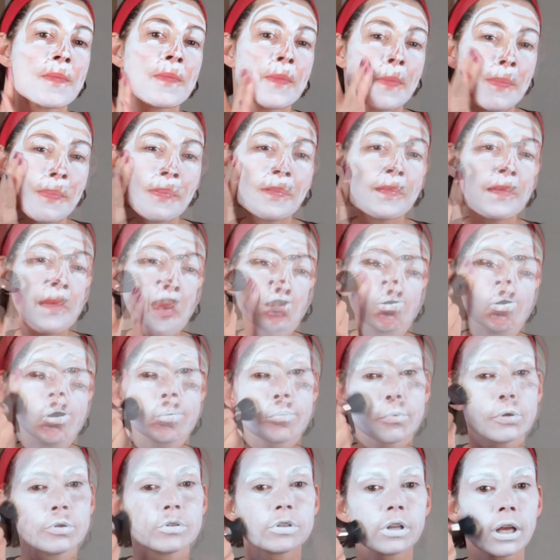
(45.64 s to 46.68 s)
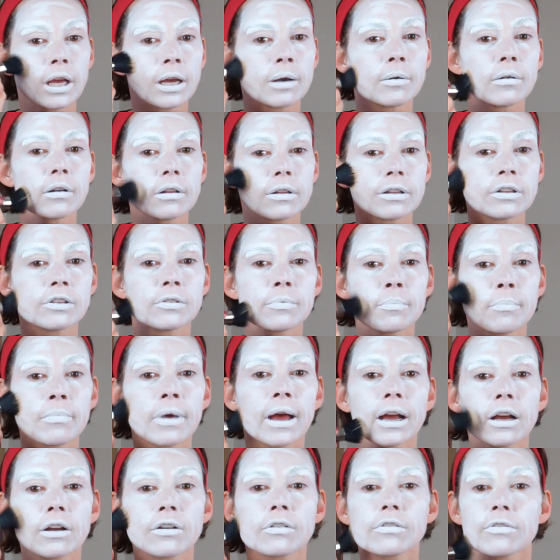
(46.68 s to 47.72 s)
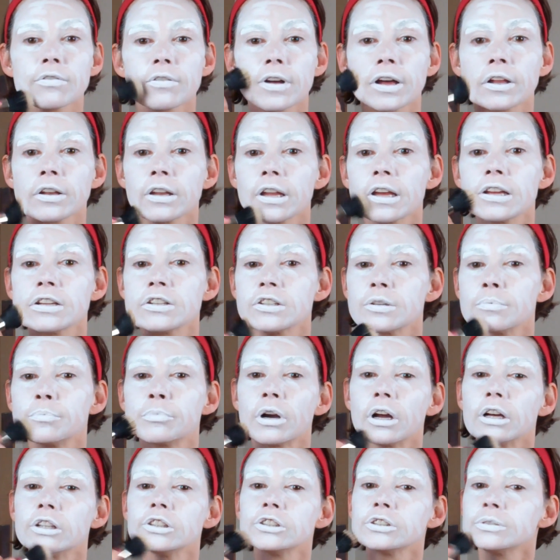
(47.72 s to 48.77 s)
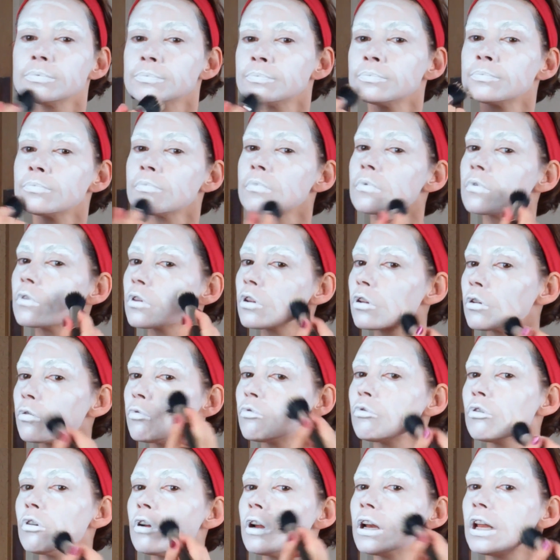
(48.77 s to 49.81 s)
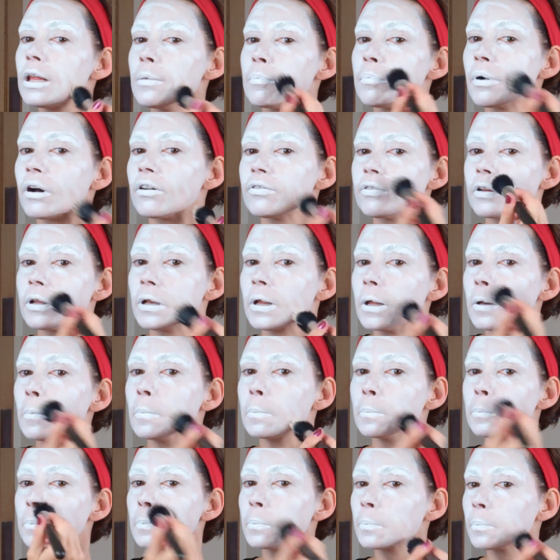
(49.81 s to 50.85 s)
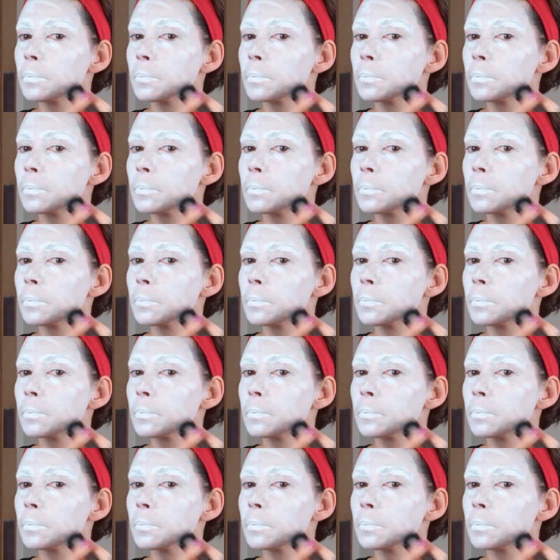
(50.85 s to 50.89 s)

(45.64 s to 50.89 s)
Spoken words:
Right, and now I'm using this MAC foundation brush to really buff it in.